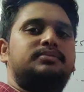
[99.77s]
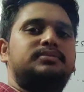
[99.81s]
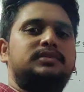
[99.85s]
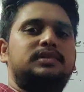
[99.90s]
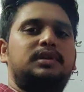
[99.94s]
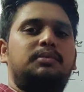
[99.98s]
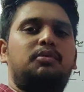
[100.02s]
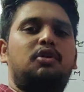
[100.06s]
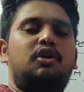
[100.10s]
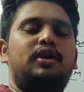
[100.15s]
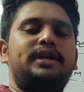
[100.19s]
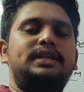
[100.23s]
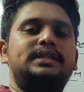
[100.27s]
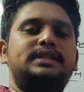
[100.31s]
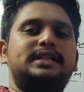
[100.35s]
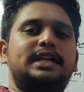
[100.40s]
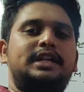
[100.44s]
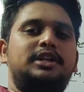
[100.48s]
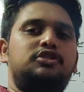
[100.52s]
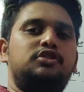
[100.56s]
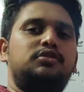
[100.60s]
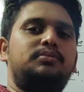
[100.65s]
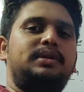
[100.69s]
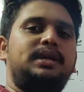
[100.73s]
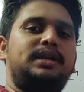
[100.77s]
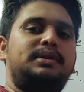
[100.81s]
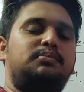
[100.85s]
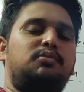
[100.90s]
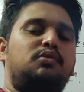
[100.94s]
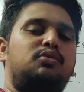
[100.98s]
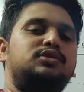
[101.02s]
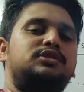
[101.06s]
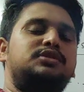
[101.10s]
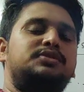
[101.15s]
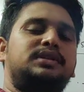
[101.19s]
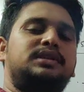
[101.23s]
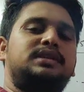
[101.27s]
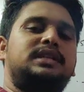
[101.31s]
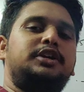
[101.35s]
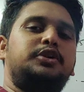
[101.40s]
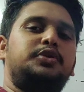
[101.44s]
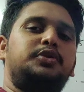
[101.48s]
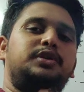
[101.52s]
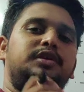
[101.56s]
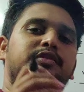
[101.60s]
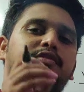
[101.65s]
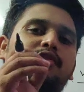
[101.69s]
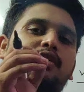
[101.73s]
The body is said to be moves with a
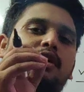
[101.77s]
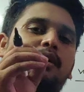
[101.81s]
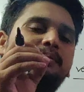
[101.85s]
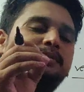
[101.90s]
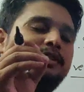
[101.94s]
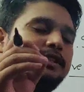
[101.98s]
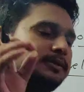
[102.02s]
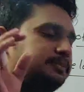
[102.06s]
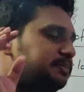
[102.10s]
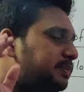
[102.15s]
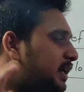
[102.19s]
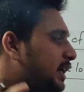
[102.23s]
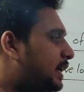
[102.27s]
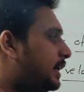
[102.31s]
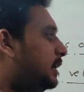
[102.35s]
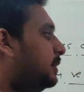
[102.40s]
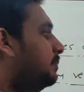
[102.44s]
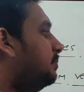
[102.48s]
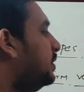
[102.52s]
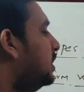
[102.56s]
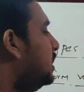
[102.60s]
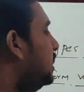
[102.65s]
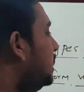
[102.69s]
uniform speed.